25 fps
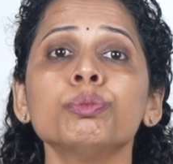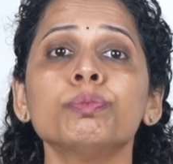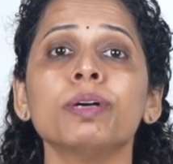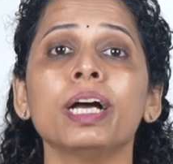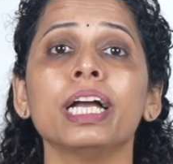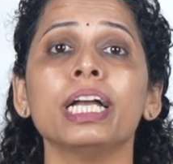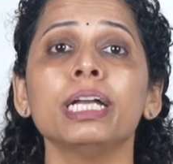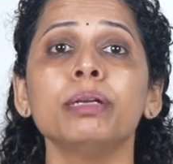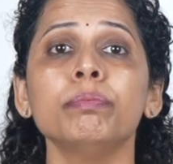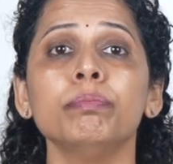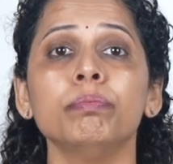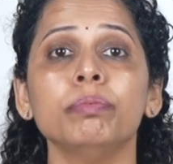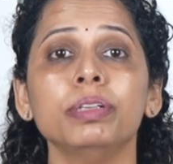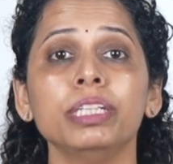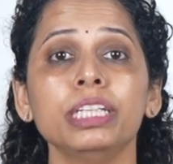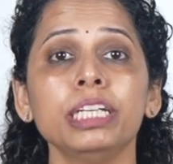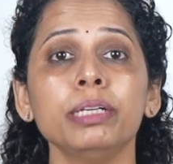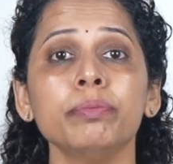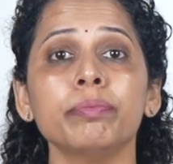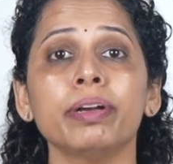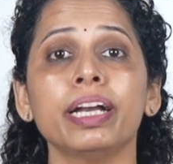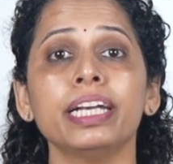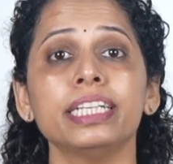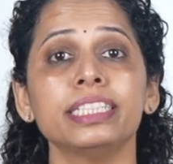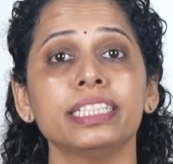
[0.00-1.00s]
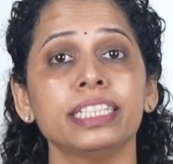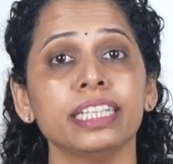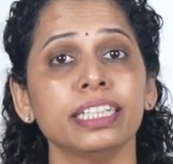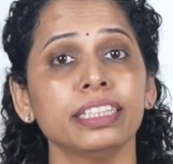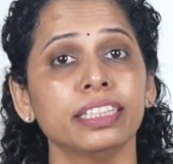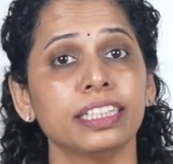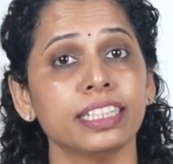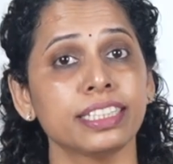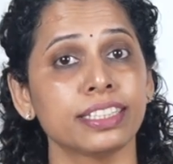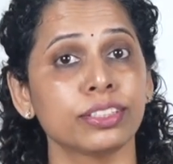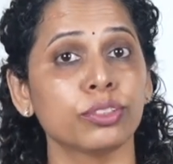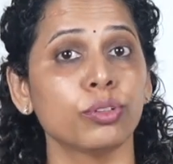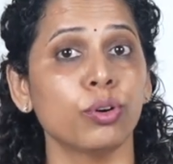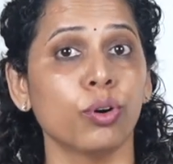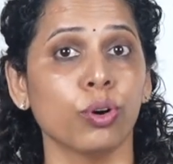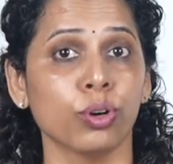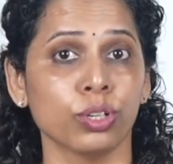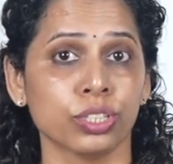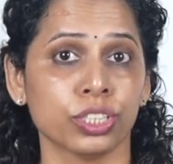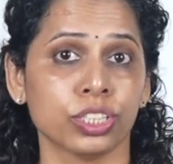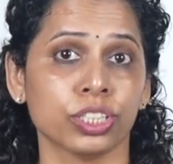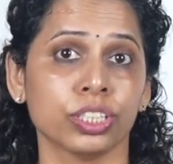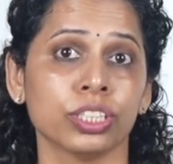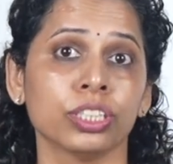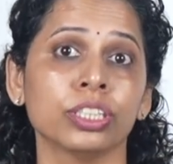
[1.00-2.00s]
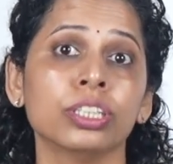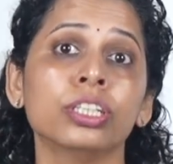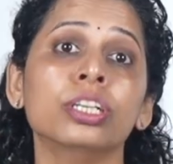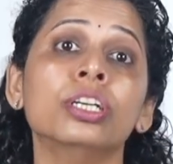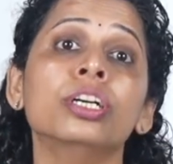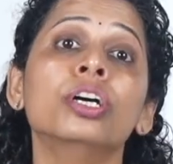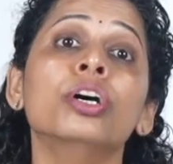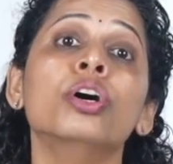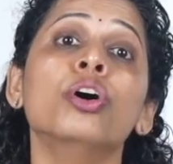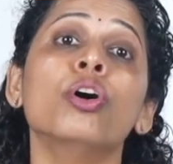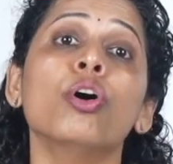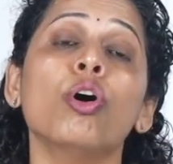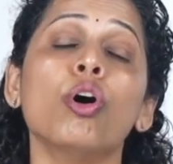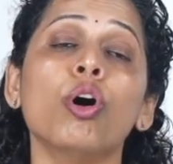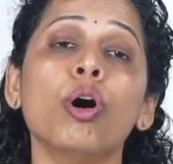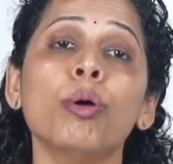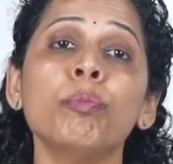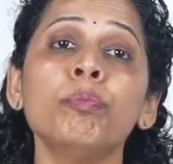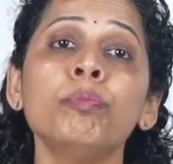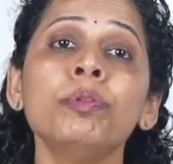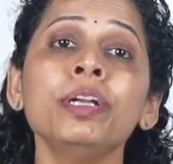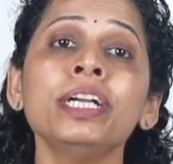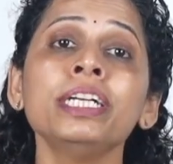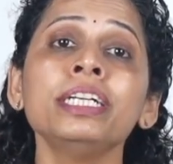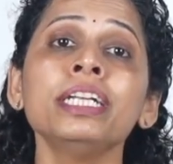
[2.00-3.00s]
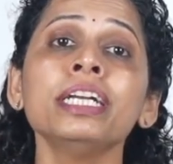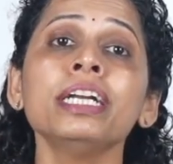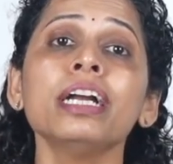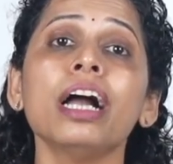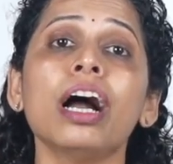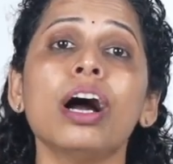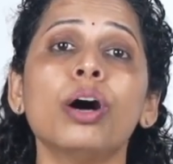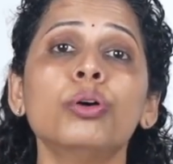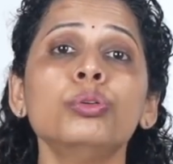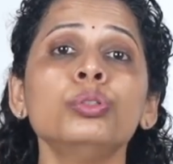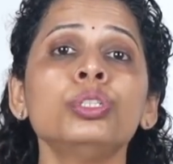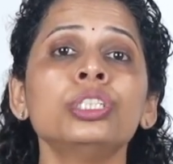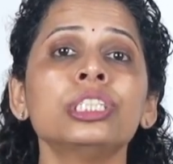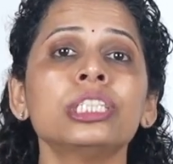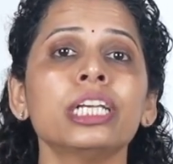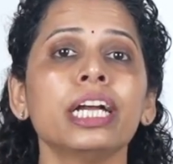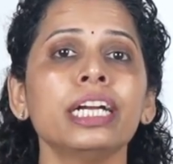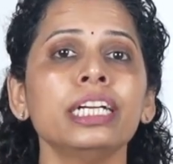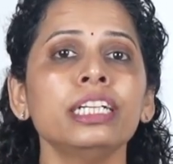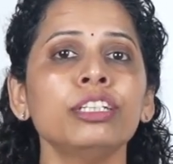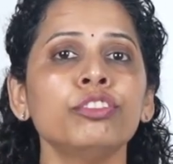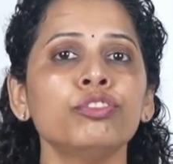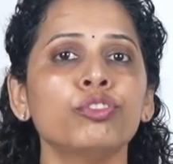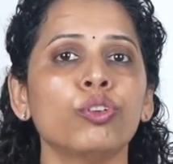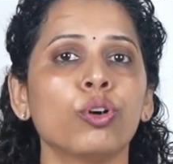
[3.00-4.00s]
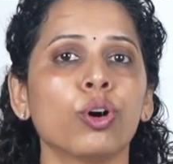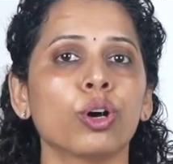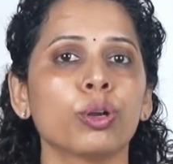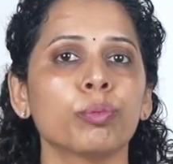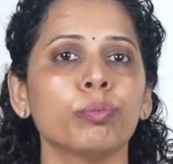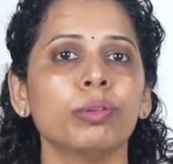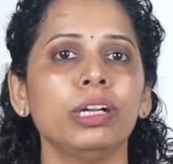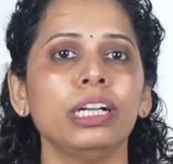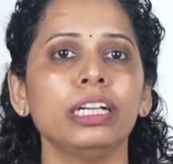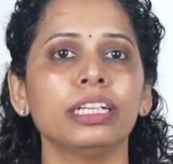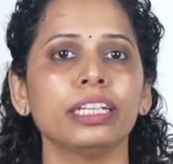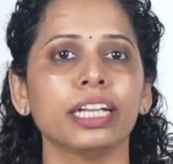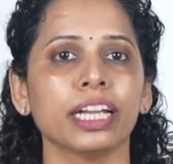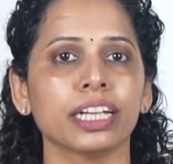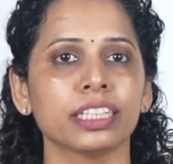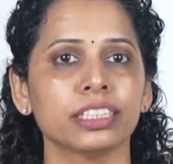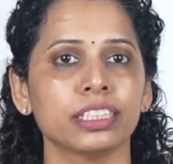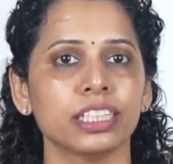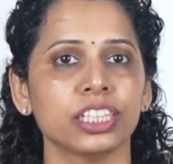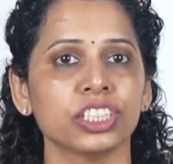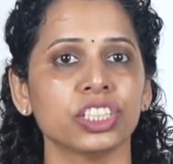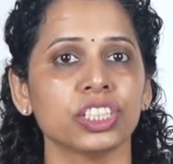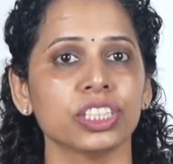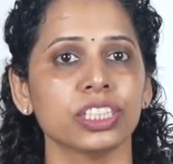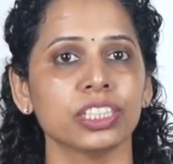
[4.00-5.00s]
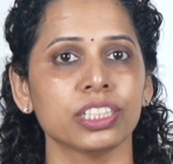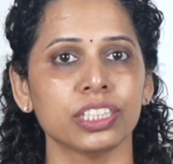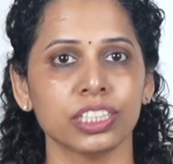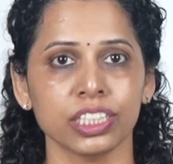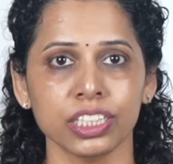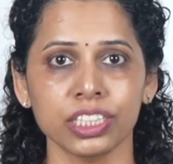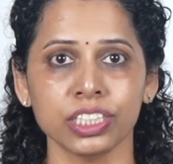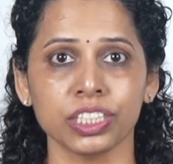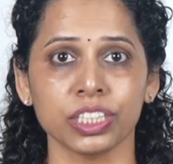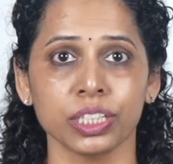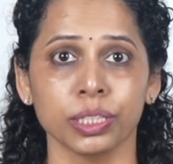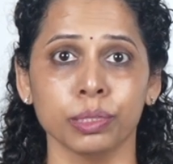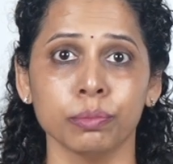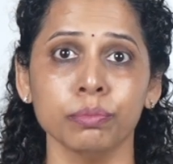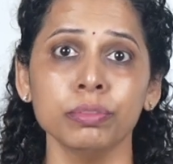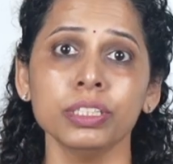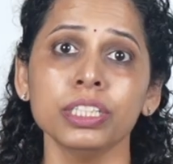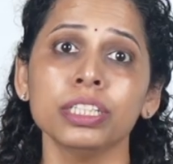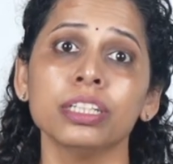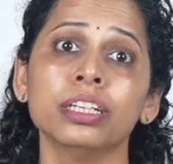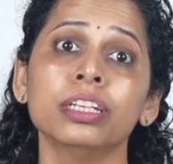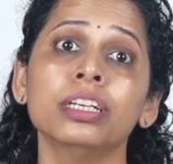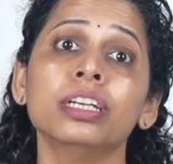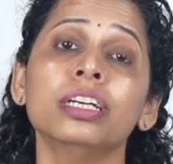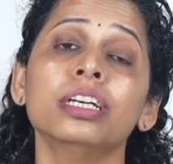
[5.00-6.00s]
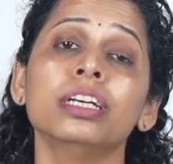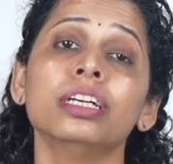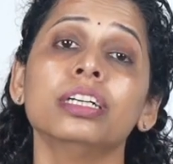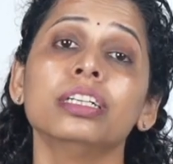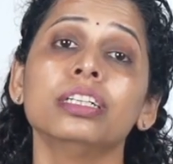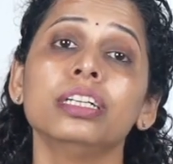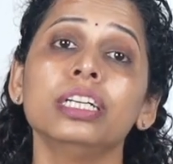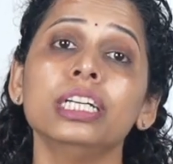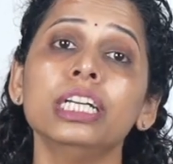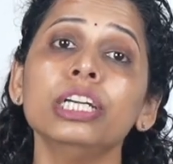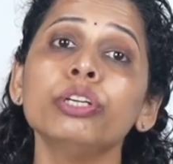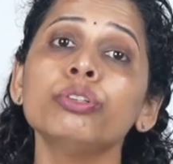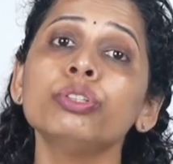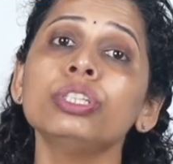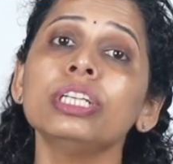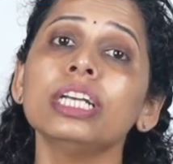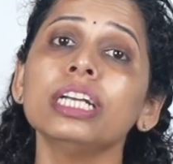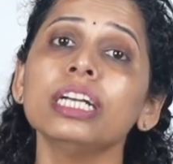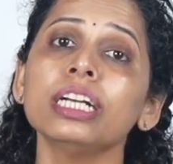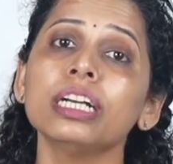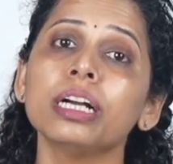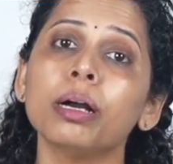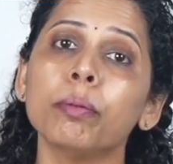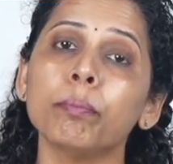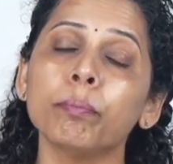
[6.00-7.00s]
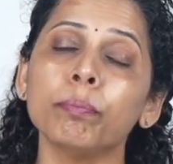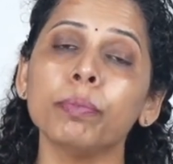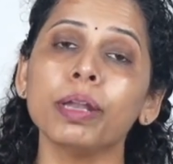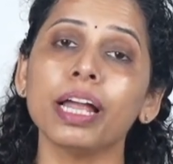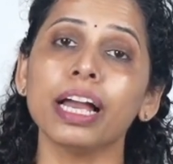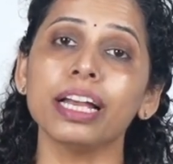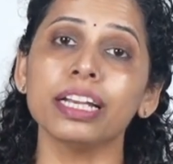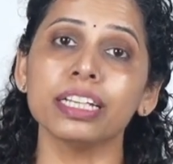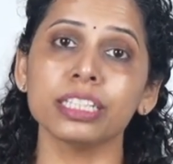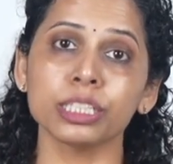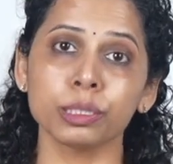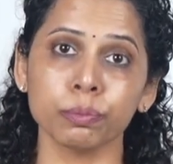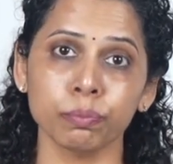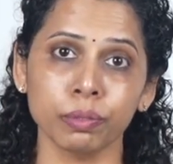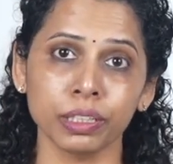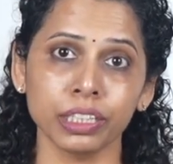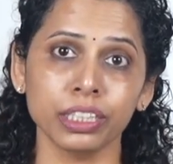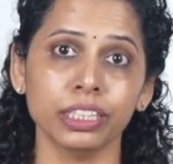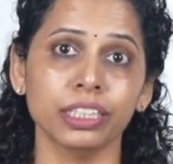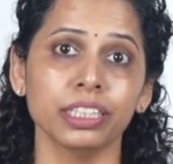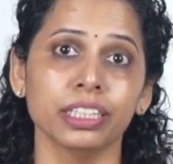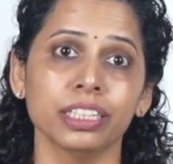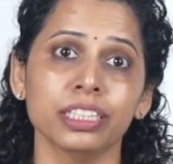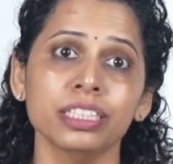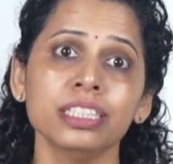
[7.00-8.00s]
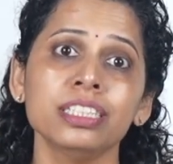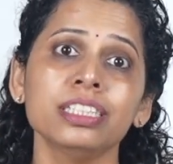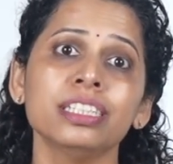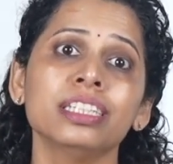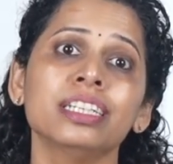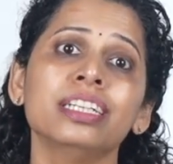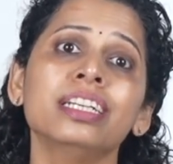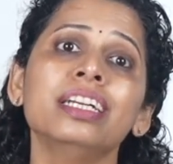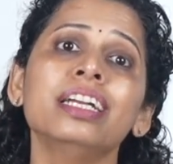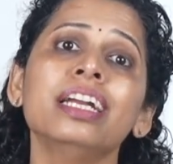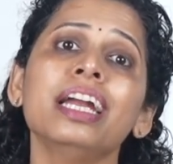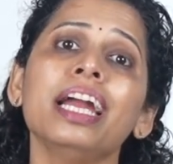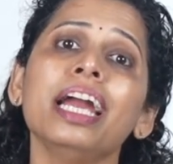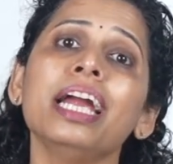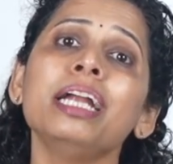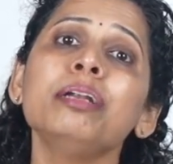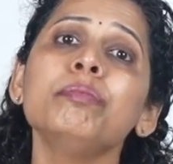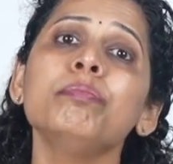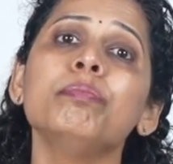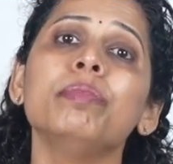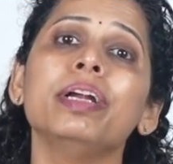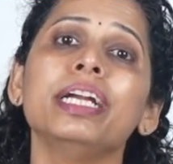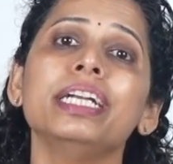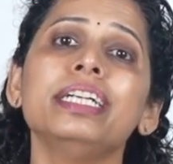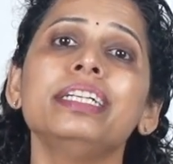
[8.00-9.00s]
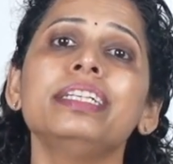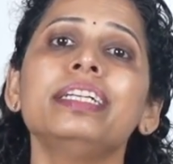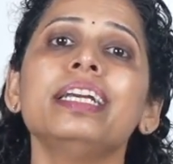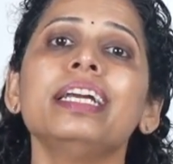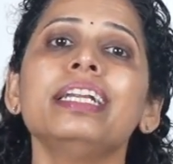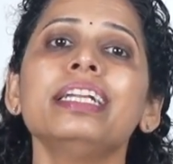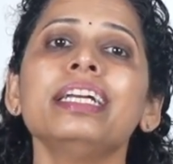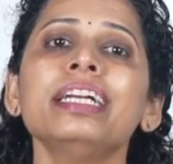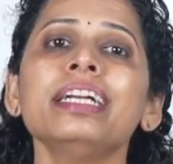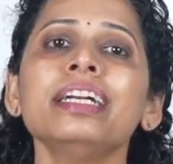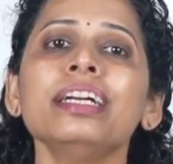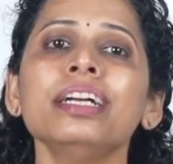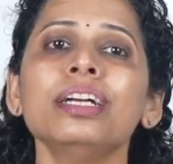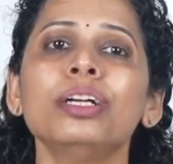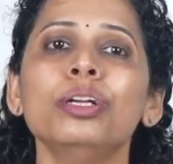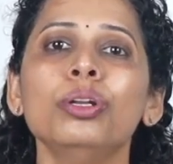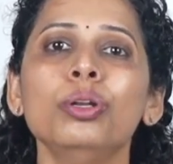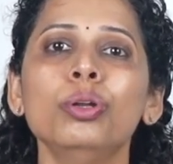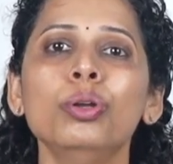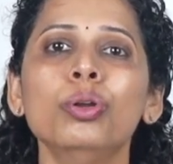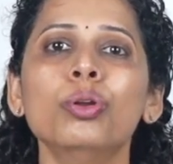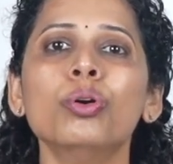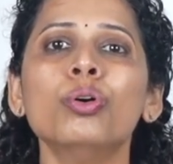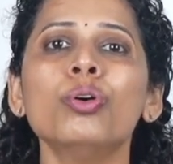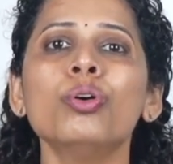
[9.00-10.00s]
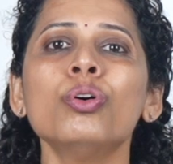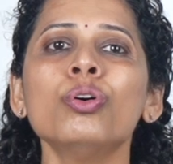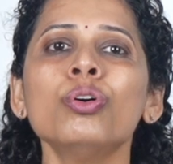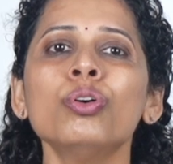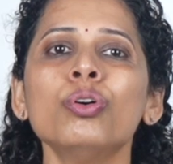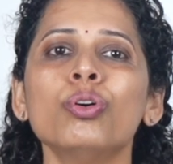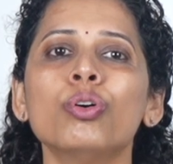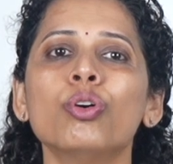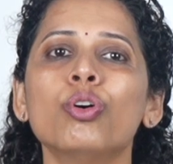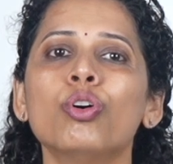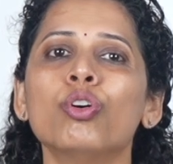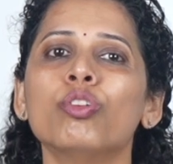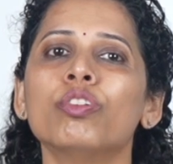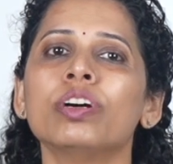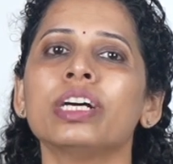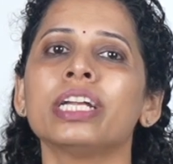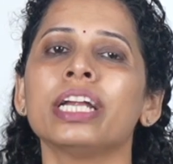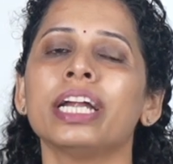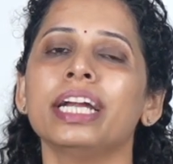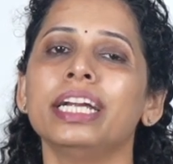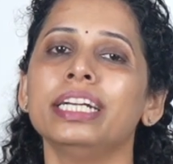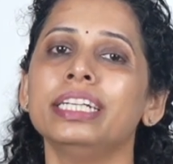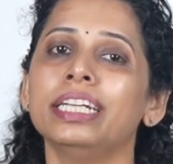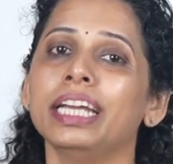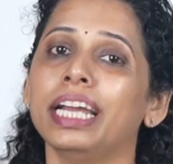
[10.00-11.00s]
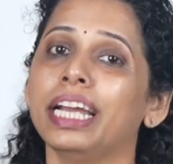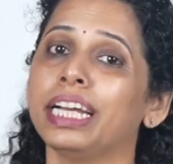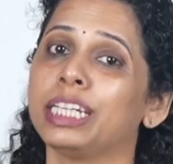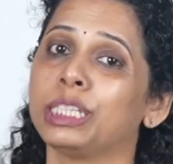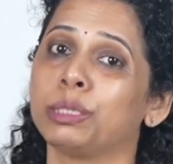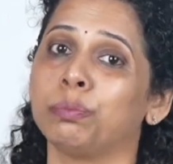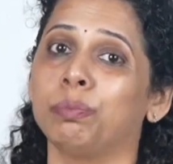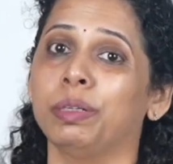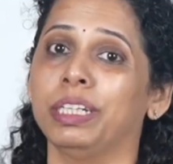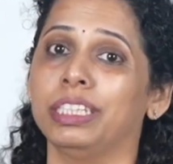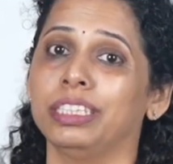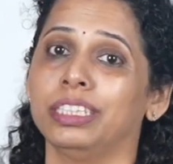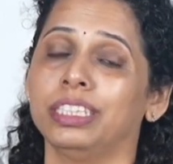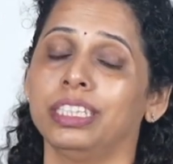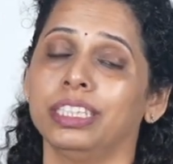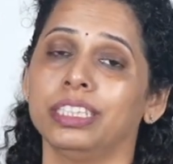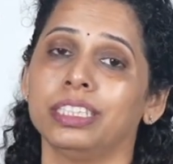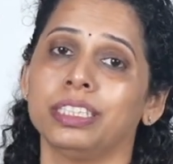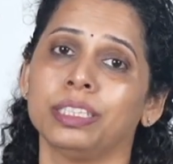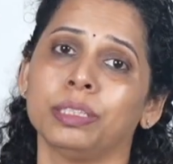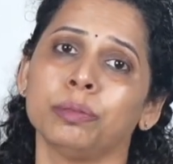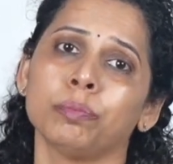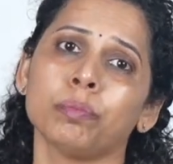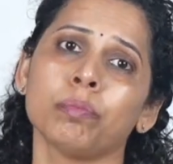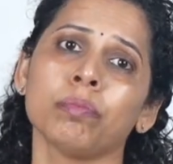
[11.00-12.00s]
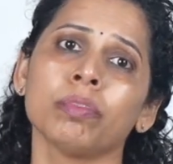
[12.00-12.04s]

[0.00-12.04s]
by minimizing this cost, operating outside formal taxation systems, reducing compliance burdens, and maintaining low overhead expenses.